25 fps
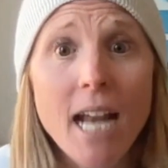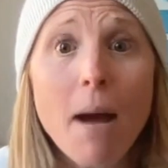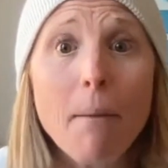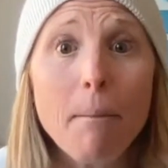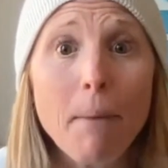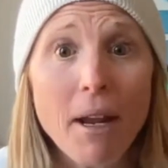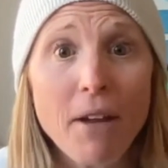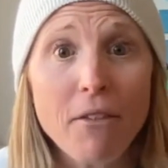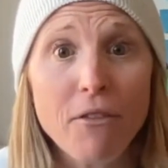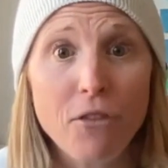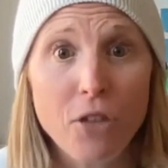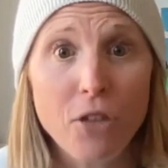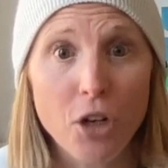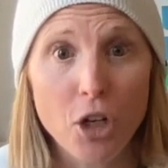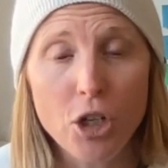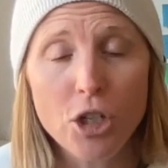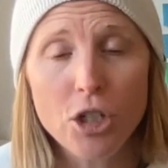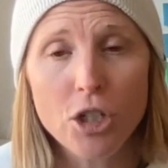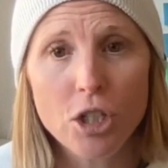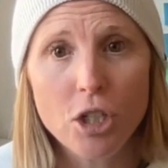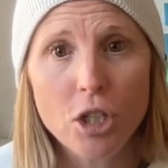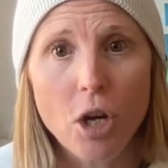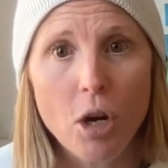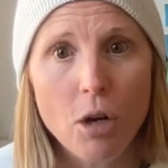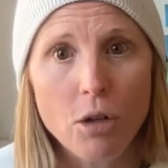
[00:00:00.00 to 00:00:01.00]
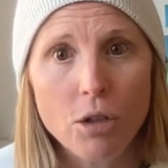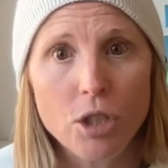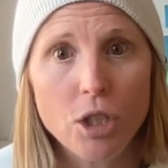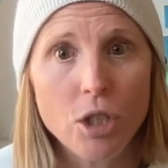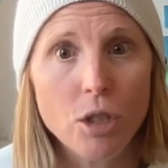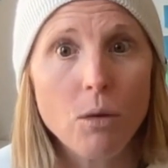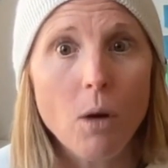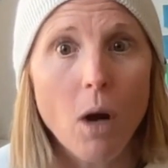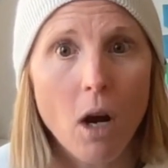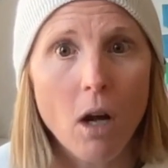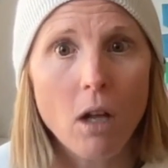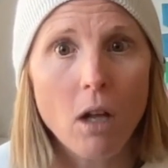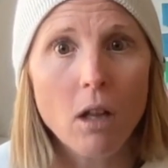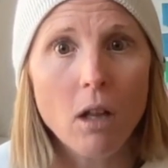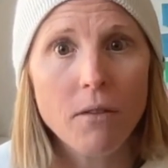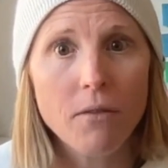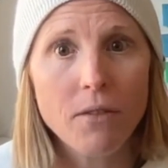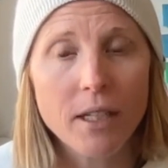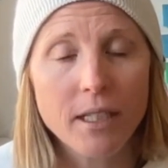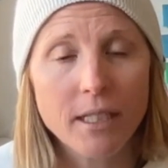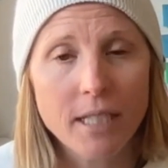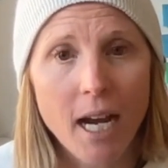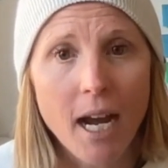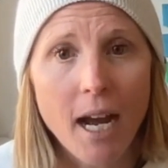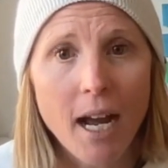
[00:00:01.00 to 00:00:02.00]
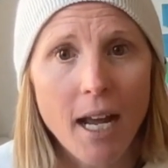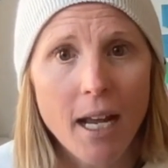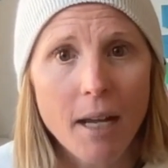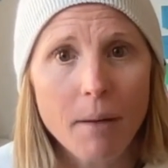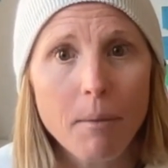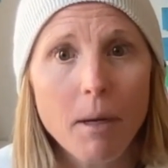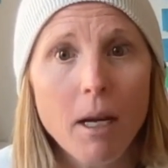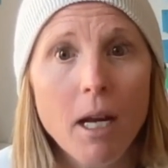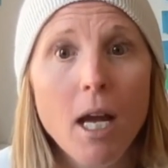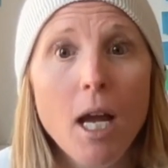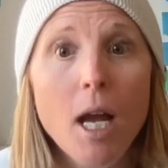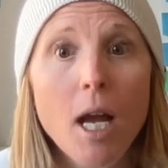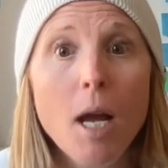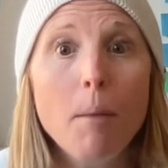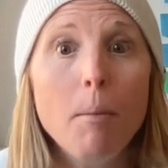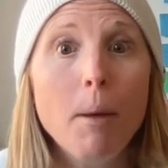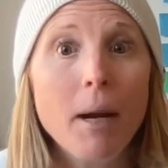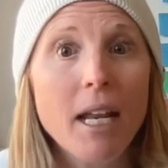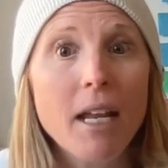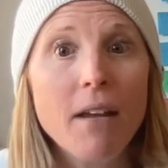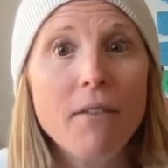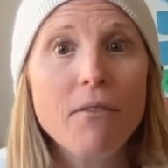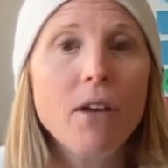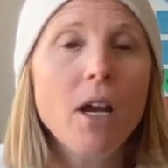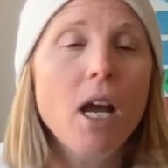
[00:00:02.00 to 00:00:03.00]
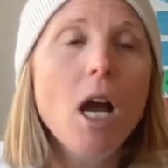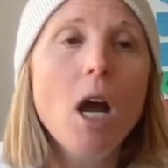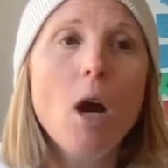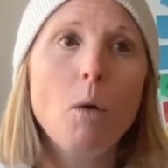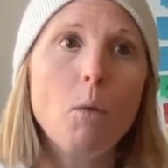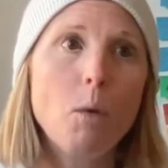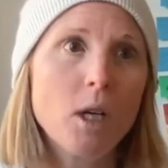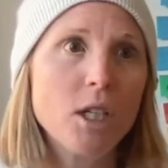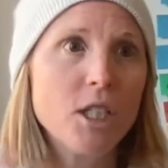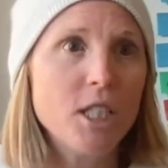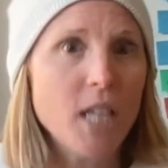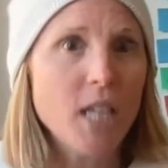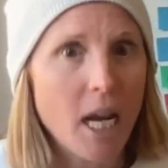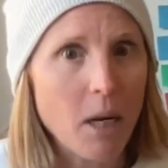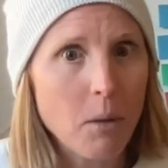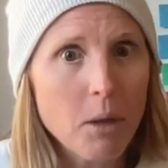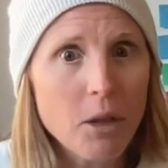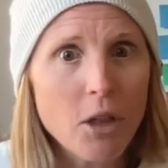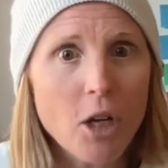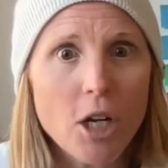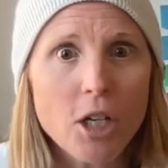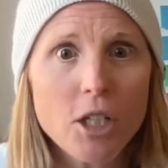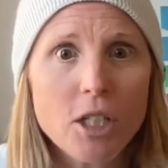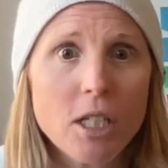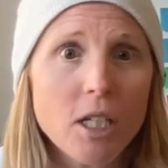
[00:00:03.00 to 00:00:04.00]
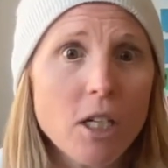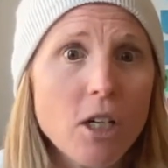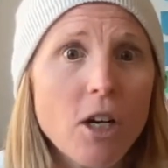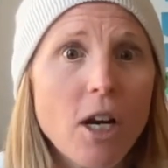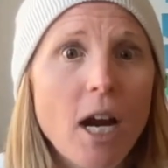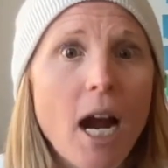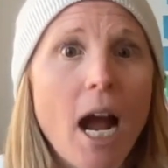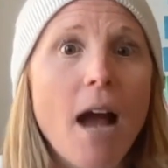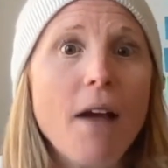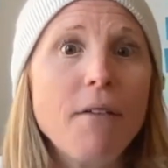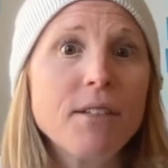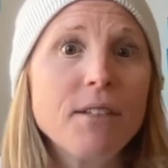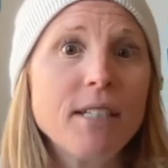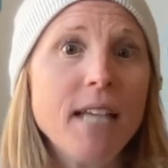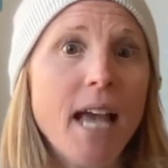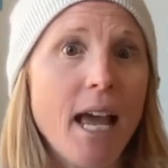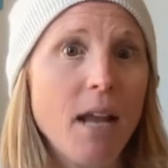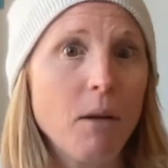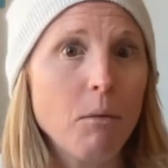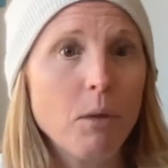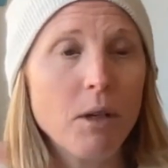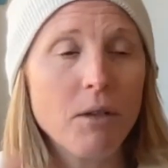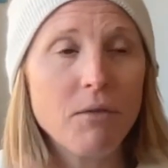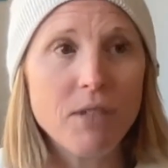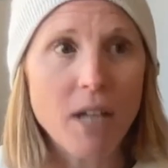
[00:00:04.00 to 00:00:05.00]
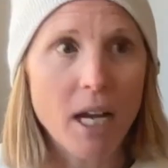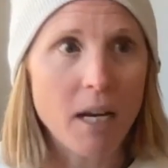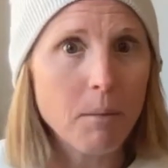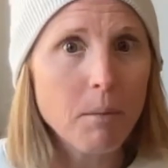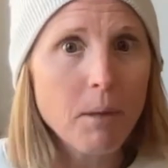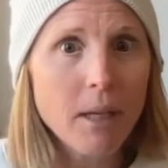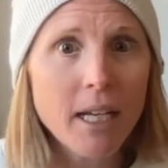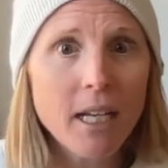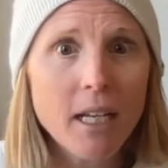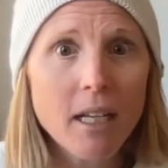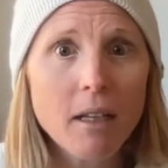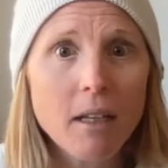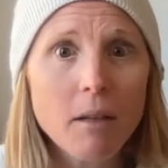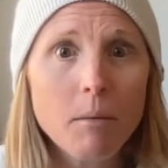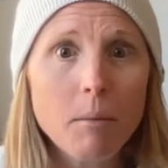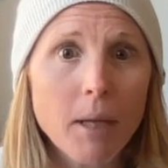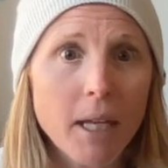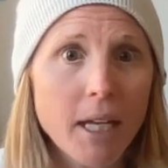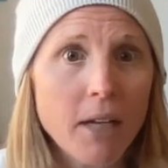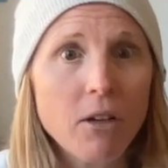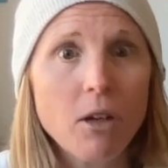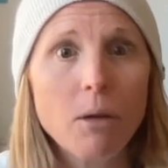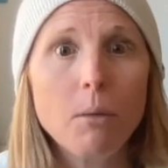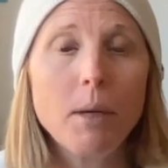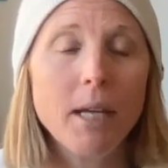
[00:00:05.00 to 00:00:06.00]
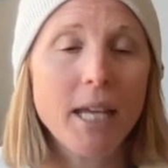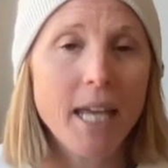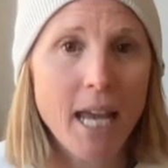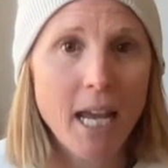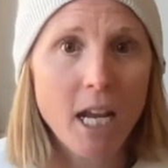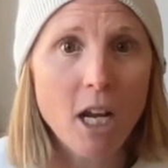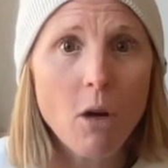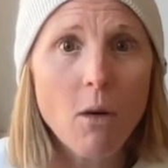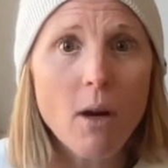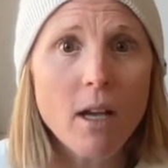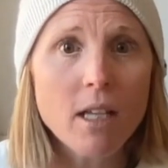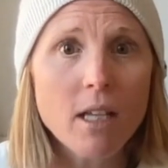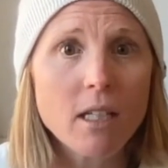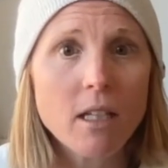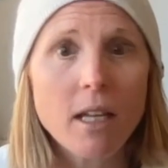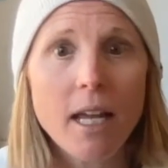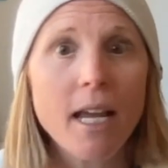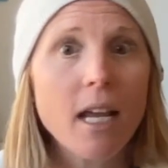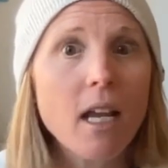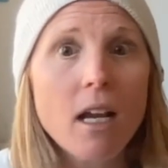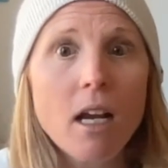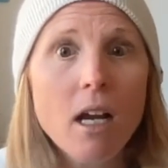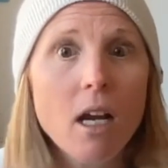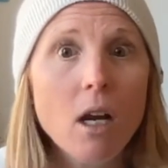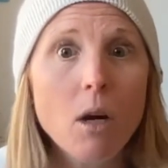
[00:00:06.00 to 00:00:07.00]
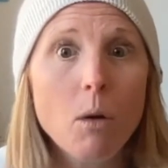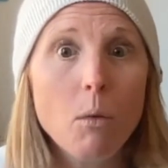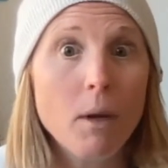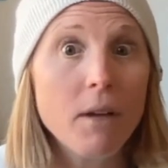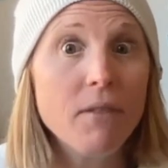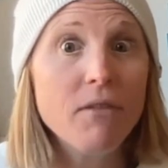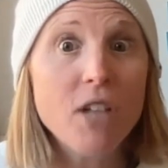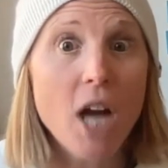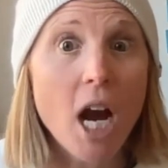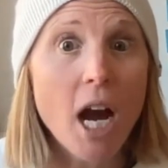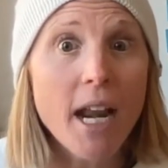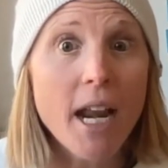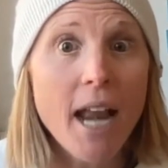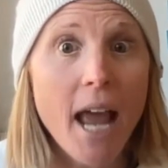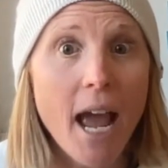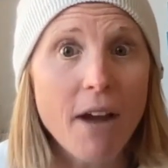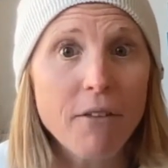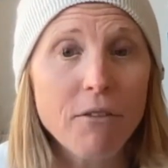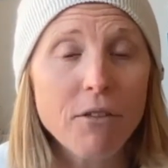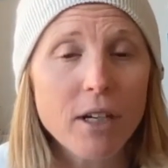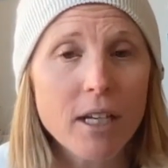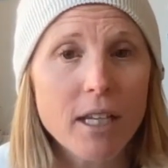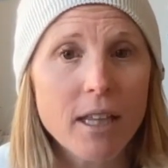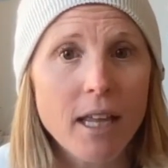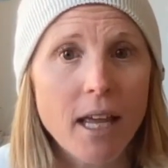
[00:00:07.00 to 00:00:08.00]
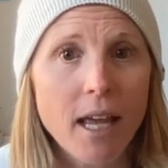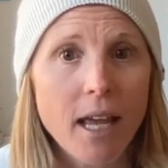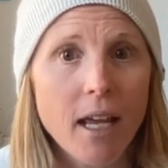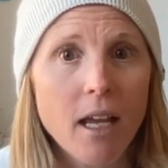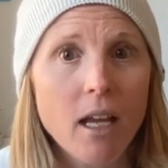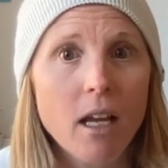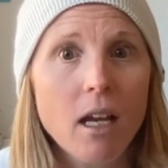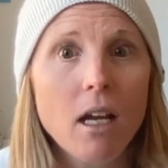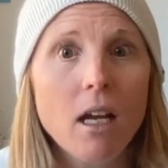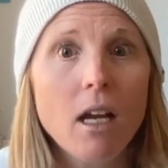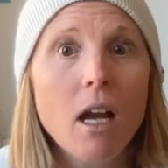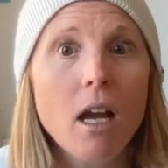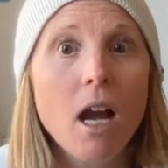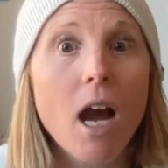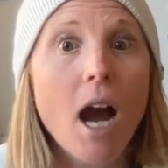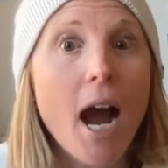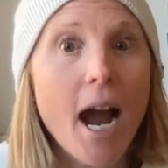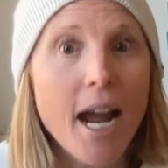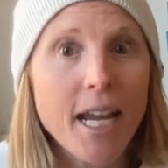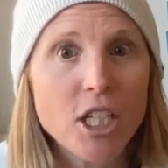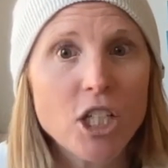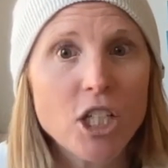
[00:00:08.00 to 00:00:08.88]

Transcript: it's not my first go to all of the time but if we're done with arts and crafts and we've done played in the playroom we can't go out like we've done everything